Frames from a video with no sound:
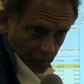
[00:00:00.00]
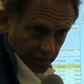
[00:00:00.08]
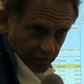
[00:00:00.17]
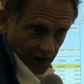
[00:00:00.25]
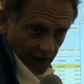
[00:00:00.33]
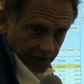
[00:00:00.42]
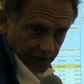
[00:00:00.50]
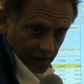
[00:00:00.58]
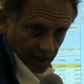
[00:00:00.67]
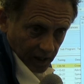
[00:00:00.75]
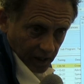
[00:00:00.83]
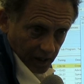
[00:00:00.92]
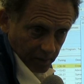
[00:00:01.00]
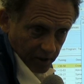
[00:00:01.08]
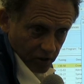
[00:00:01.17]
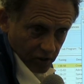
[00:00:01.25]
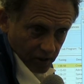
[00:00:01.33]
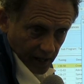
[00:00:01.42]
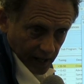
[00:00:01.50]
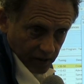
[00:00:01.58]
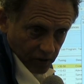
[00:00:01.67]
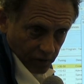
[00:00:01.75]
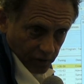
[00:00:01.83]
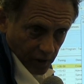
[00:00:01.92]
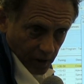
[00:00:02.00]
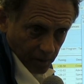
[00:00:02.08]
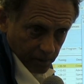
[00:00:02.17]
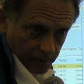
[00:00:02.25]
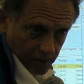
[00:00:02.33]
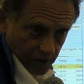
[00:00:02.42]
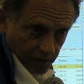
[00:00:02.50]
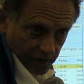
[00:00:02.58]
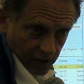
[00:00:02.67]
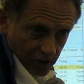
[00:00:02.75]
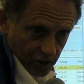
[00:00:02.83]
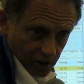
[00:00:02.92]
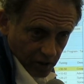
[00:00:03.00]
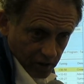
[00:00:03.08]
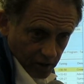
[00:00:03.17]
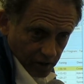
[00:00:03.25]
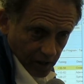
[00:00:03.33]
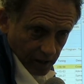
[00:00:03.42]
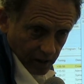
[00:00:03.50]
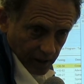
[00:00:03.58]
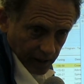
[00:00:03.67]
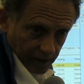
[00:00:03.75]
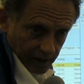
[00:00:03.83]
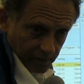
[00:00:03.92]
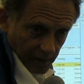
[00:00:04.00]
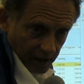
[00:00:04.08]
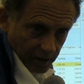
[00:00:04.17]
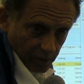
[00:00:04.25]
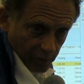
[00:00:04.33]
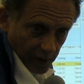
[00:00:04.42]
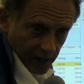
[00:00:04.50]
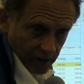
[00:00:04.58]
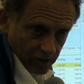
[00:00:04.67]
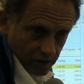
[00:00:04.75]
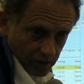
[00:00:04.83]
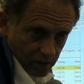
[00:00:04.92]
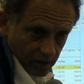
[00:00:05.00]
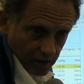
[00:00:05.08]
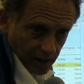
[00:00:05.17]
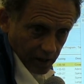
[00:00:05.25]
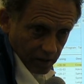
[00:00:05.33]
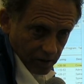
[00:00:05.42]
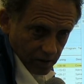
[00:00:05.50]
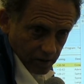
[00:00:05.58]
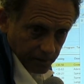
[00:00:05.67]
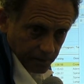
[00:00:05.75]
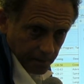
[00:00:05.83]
We've got the image sets from Savinchni's. They're kind of like Malcolm Ray's things.